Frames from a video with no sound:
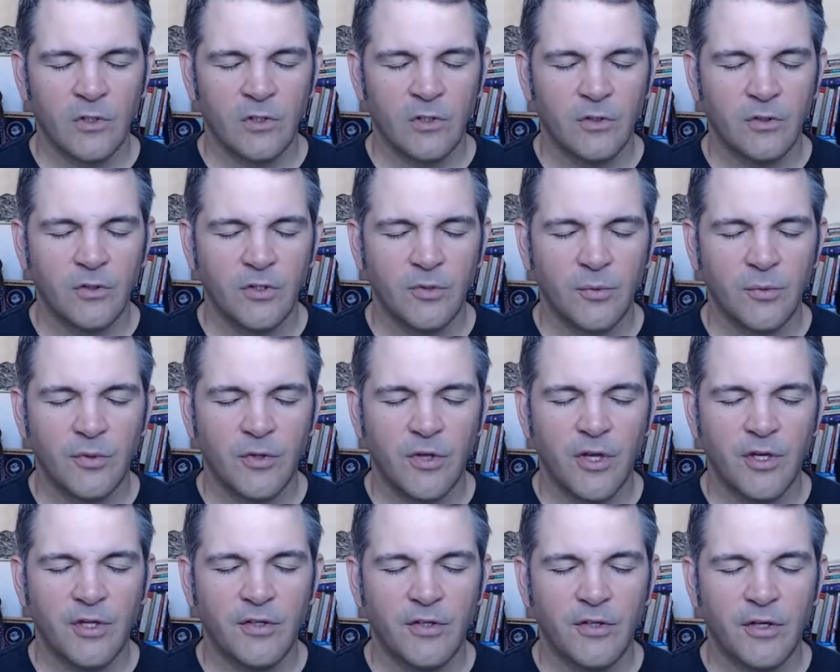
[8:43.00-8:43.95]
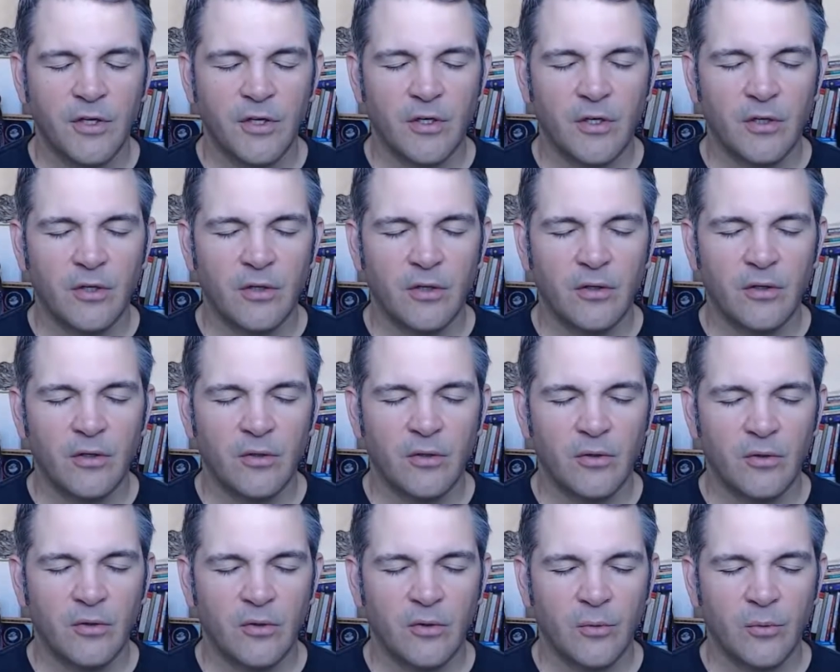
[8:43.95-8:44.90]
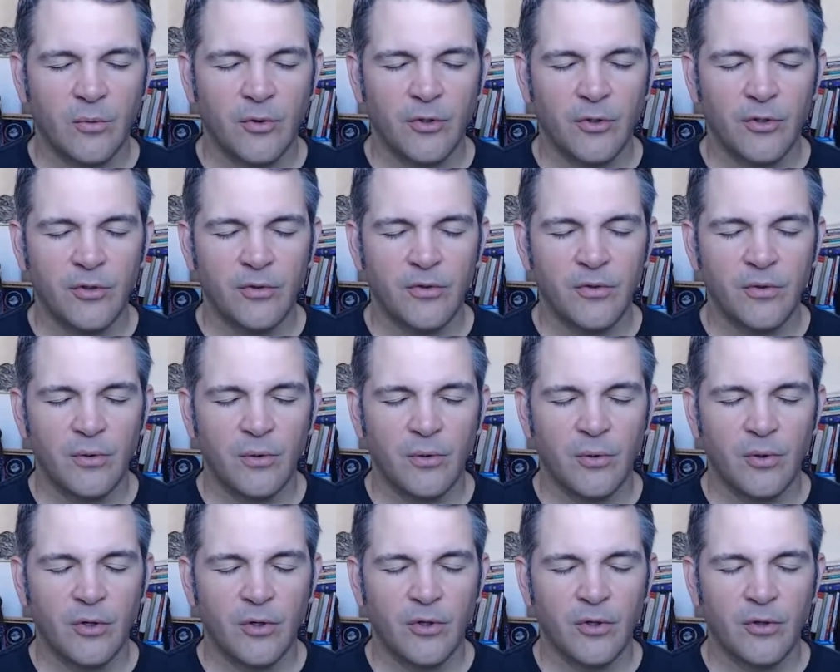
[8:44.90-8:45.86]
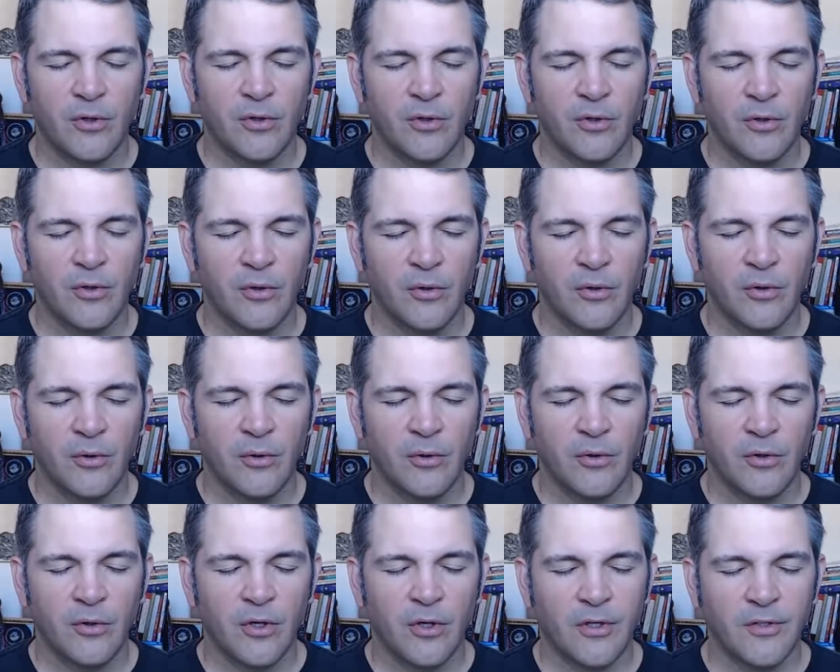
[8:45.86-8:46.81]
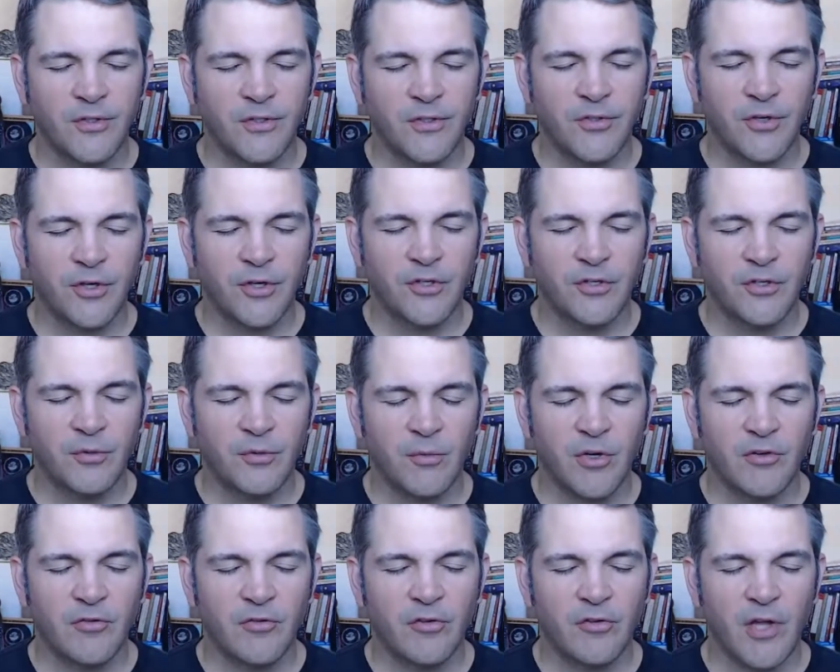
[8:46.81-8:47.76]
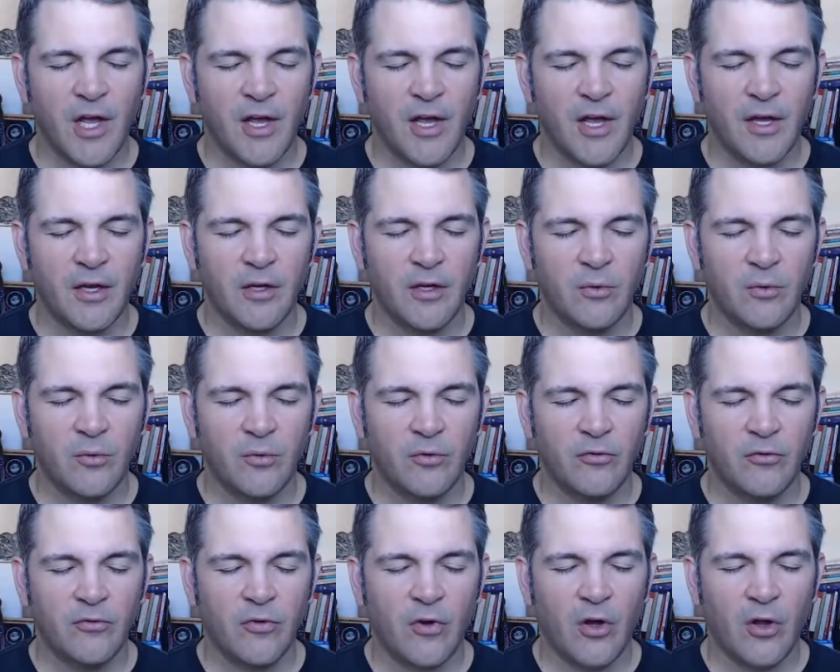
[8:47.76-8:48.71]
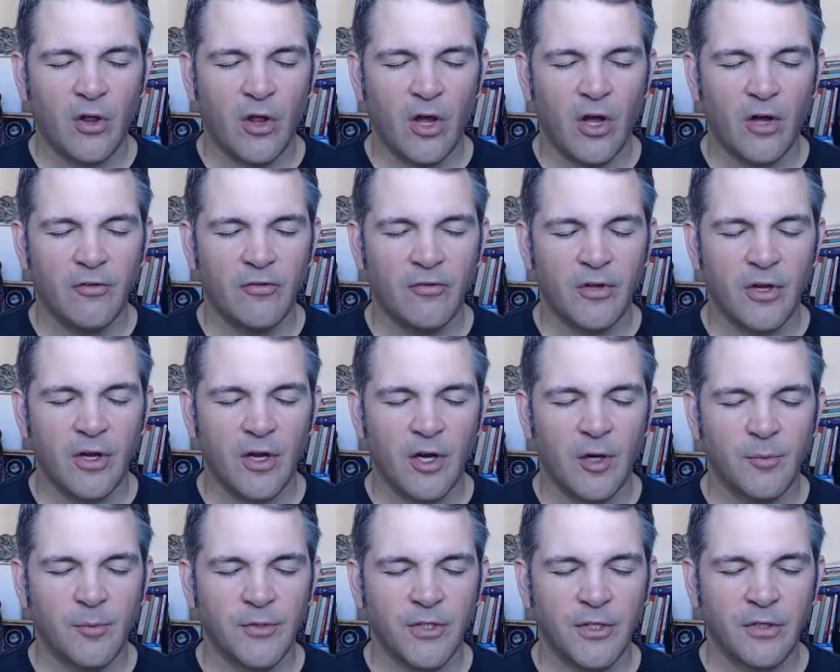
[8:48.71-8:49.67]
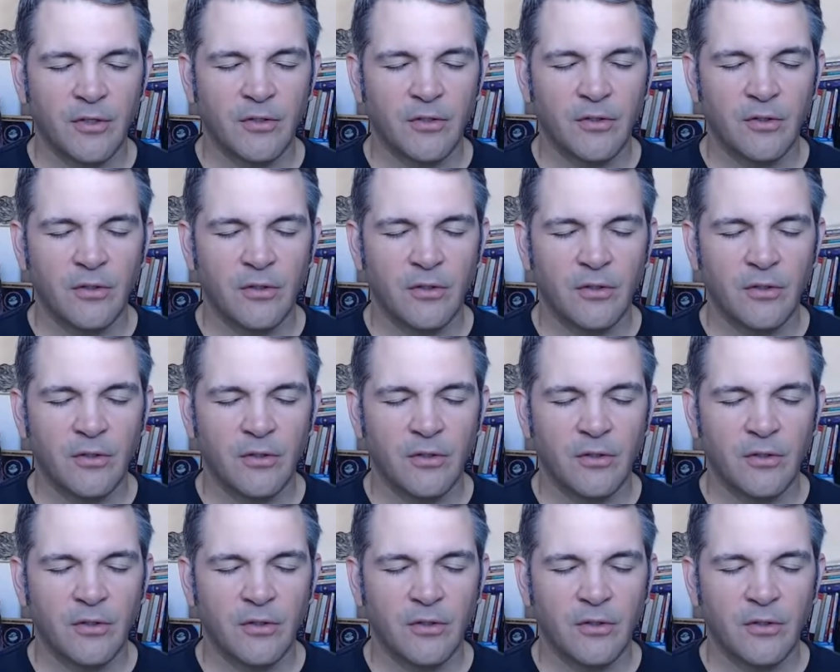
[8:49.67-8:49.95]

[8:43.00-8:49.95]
Just with any technique that we're going to do, our concentration might flag and we'll fall off the object.